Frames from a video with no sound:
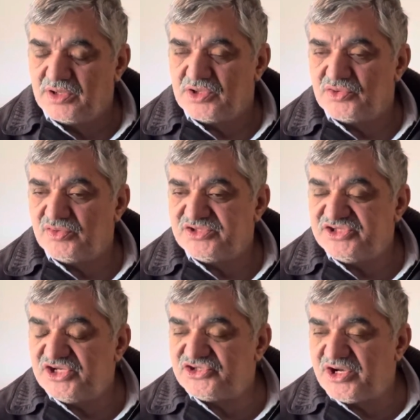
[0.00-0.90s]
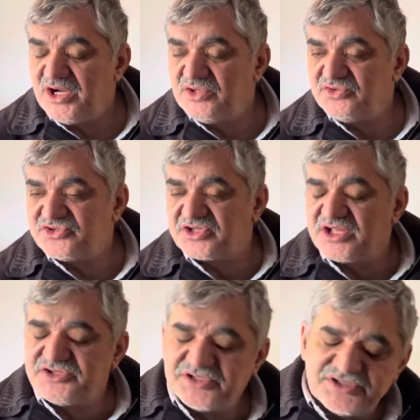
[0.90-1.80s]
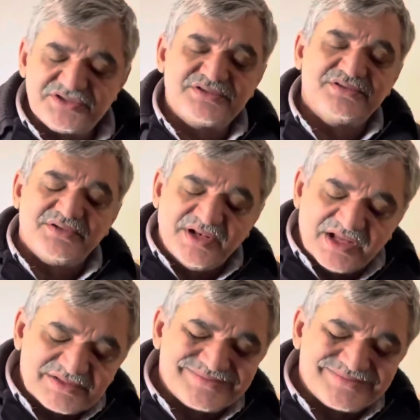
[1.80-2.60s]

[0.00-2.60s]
you will see a child who is scratching his legs,